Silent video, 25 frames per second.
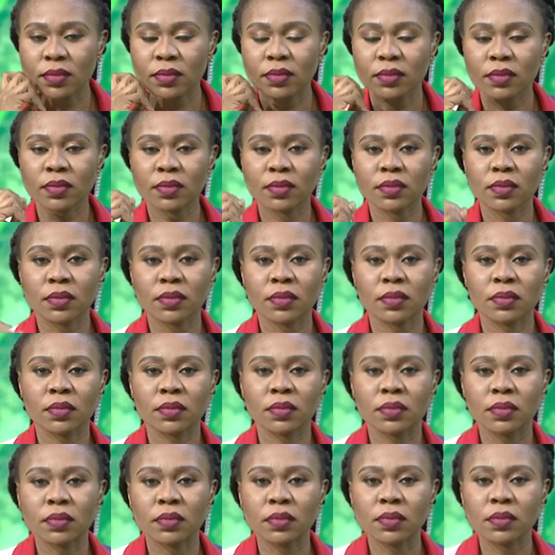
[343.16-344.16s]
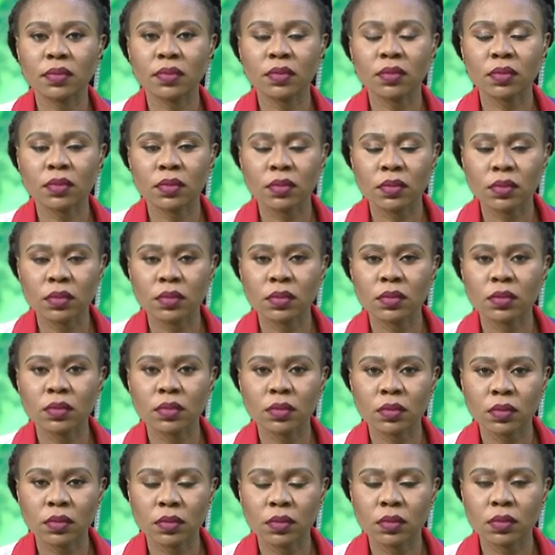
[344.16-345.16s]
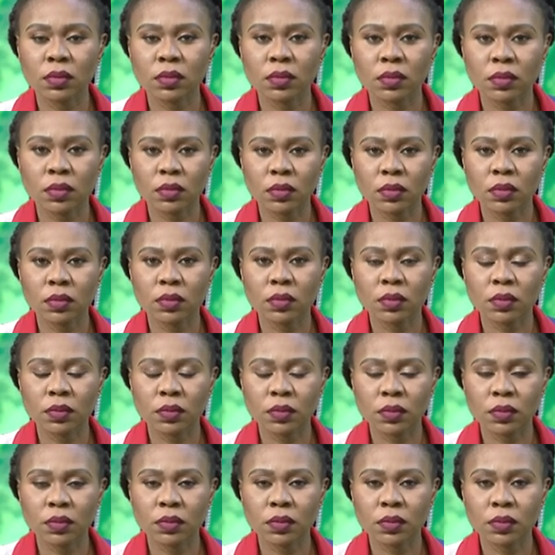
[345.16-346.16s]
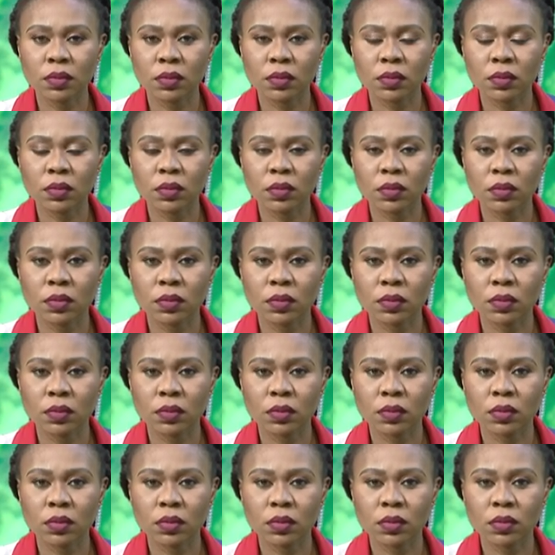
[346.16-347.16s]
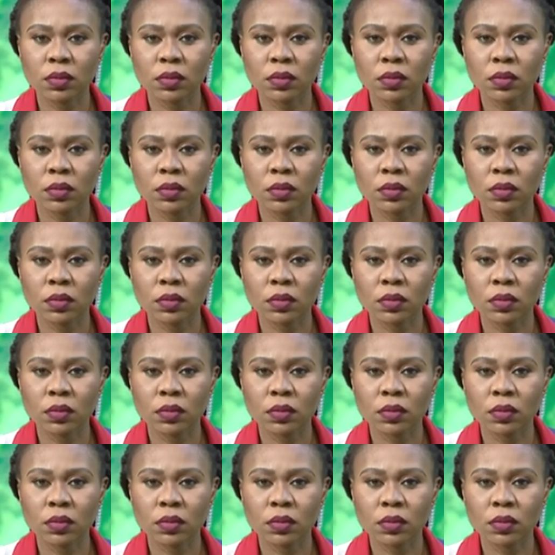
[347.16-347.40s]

(not speaking)